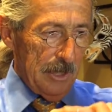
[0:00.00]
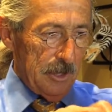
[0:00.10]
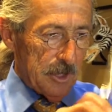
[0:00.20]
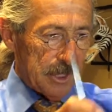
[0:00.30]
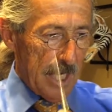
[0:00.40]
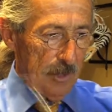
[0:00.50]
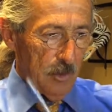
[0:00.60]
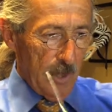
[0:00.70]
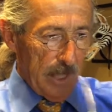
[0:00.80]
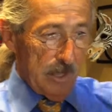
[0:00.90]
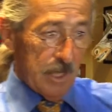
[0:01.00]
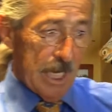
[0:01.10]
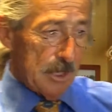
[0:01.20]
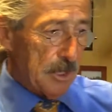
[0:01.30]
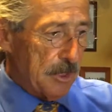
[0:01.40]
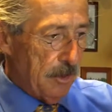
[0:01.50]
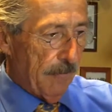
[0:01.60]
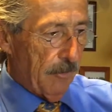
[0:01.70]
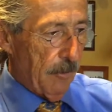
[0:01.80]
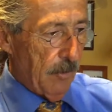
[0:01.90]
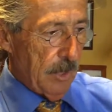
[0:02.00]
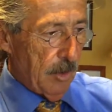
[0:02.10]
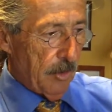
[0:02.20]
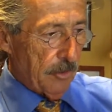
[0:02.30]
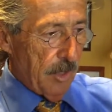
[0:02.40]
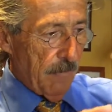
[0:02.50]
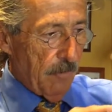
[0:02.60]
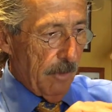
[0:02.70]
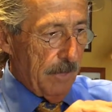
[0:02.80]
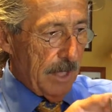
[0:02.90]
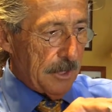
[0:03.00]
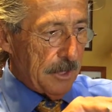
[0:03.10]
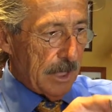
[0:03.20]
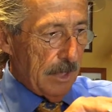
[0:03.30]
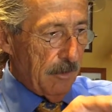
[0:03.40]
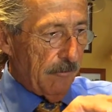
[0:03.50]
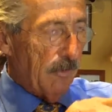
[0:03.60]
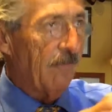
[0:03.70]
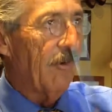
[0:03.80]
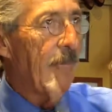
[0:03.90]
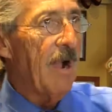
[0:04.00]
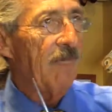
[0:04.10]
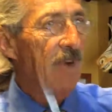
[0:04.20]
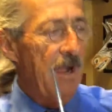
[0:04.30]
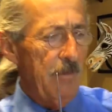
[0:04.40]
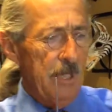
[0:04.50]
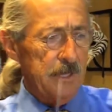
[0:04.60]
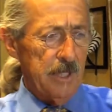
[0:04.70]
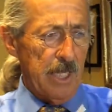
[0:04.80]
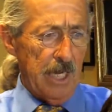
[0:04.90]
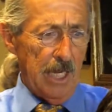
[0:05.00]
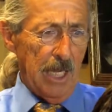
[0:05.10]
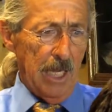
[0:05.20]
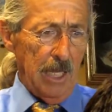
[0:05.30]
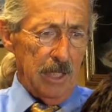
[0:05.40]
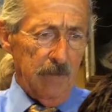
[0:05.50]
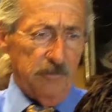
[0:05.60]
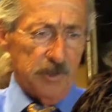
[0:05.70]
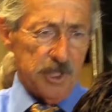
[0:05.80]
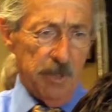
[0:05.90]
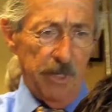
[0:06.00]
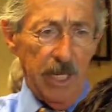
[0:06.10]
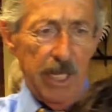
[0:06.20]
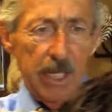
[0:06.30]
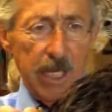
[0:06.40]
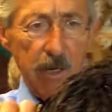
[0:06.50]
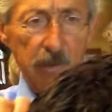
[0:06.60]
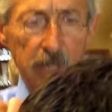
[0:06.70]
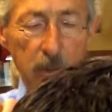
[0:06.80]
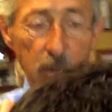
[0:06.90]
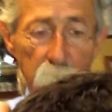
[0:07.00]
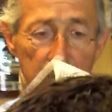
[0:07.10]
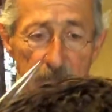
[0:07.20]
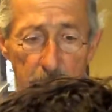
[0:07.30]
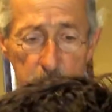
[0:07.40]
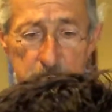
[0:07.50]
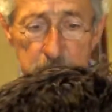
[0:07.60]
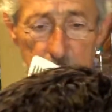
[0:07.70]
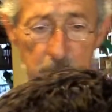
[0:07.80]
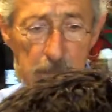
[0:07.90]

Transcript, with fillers: You just can't do it, and you can't just do it for you know three or four minutes. You got to do it for, for about five minutes, and that if you stimulate it now and then, it really helps.